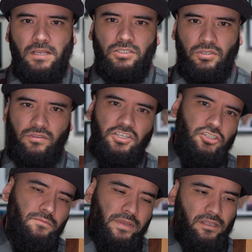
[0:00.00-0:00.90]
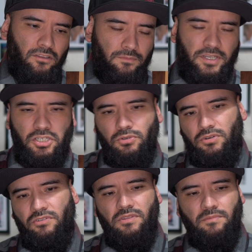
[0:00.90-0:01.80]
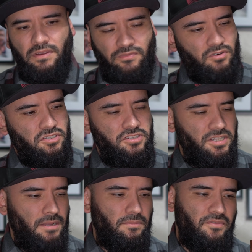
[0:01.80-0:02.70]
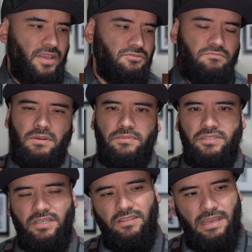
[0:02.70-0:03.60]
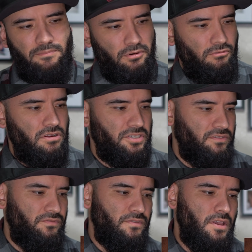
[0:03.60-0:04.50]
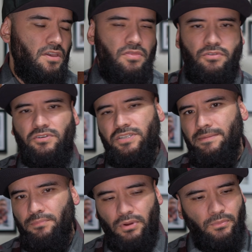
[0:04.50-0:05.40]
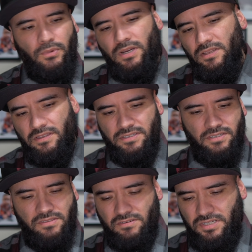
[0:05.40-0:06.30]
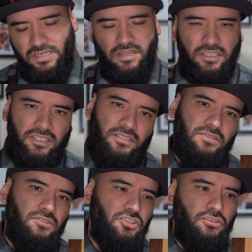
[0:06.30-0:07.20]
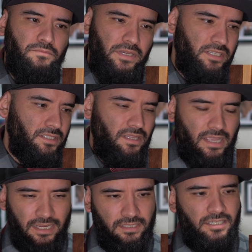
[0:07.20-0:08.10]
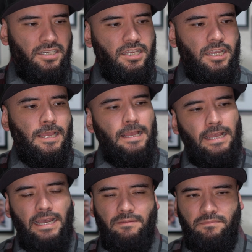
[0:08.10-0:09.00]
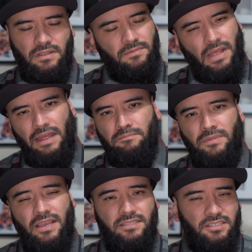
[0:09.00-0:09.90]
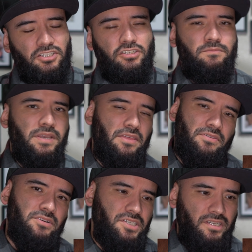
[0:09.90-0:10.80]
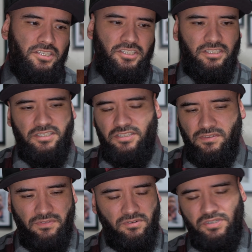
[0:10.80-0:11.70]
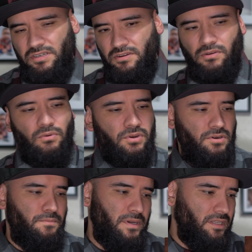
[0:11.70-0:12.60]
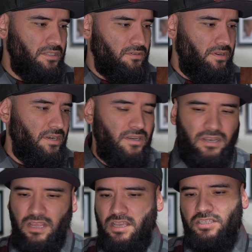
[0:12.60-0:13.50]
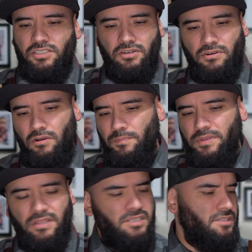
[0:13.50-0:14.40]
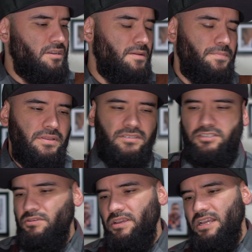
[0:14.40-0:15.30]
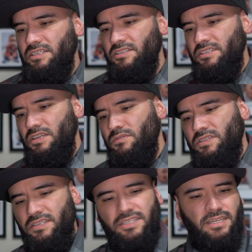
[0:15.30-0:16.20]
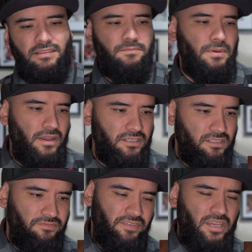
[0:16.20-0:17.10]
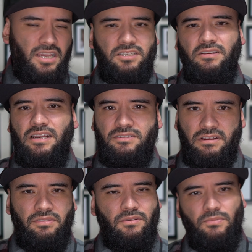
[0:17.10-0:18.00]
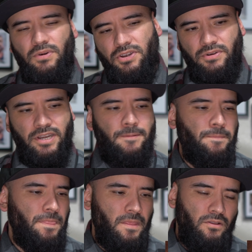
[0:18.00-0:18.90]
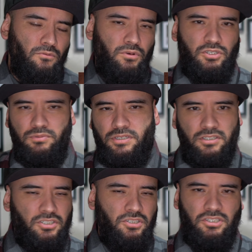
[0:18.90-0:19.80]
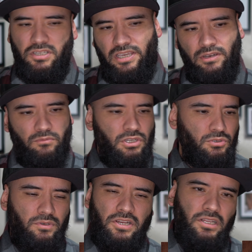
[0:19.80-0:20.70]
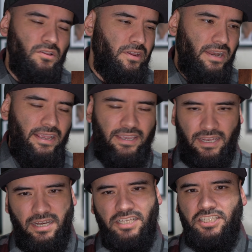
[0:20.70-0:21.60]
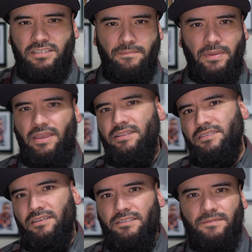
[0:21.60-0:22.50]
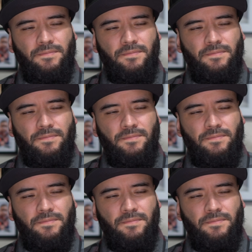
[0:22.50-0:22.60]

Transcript: so this should be a little bit shorter than my first attempt. If you guys remember seeing that progressive 13.1, this is 13 inches. So it should be slightly, um, I'm guessing it should be at 13 inches instead of 13 and a quarter. But let's go ahead and start opening this up so you guys can see what's inside the box. In case you guys are out there wondering which one should you get or which one are you looking at getting, it just depends on